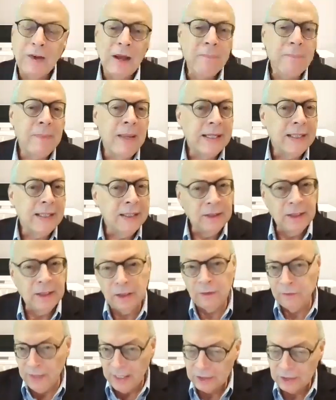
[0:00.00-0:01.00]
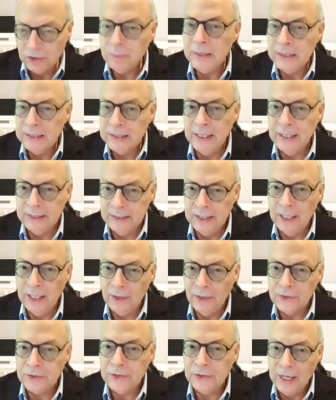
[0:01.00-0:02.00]
I'm making the investment on the
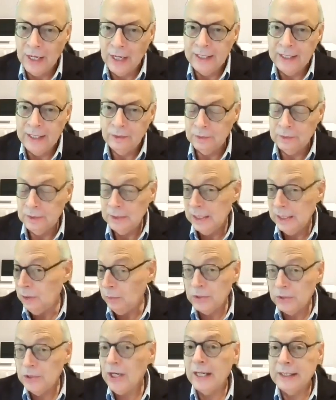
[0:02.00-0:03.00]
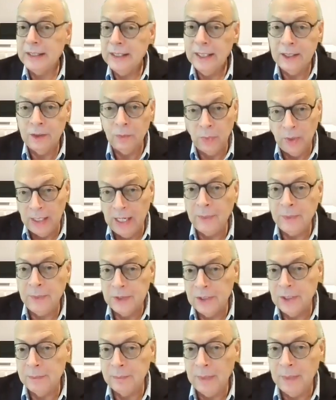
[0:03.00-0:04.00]
other side, which I did when I
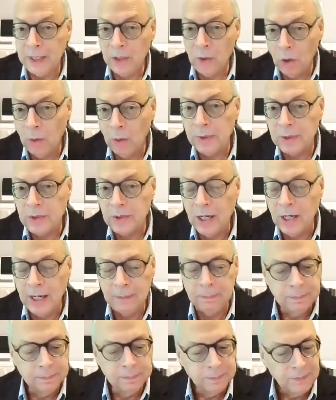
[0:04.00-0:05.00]
was in my corporate job,